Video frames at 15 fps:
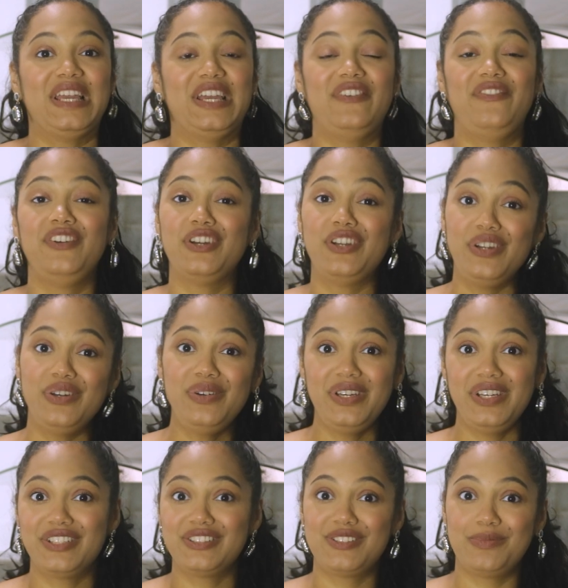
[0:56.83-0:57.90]
If you're new
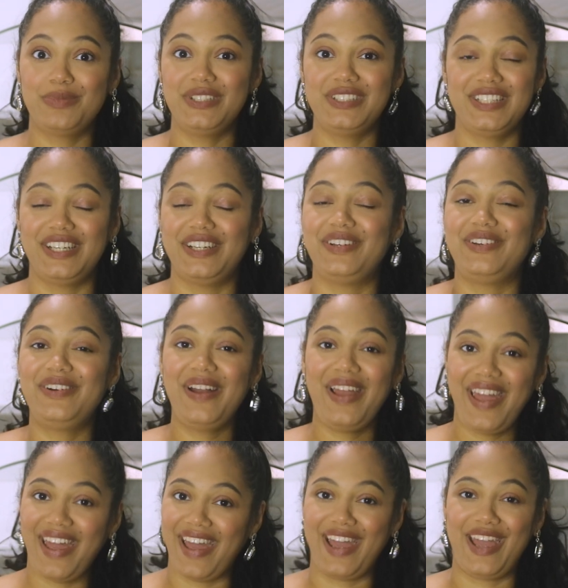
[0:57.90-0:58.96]
here to my channel,
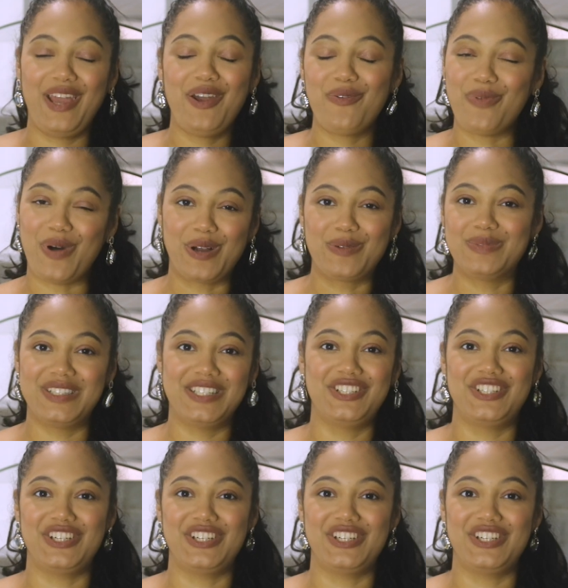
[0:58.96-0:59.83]
hey, welcome to the